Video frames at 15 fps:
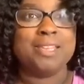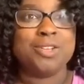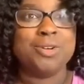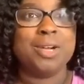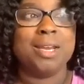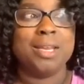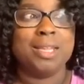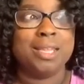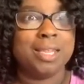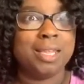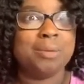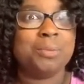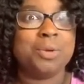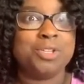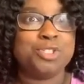you're going to
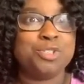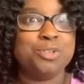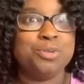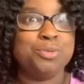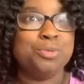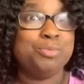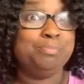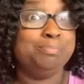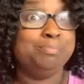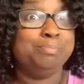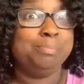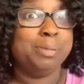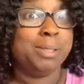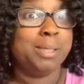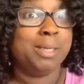get what you
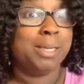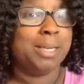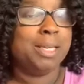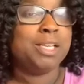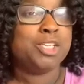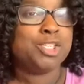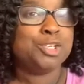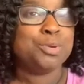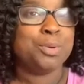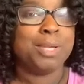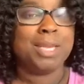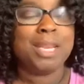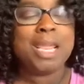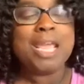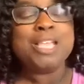put into
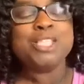it.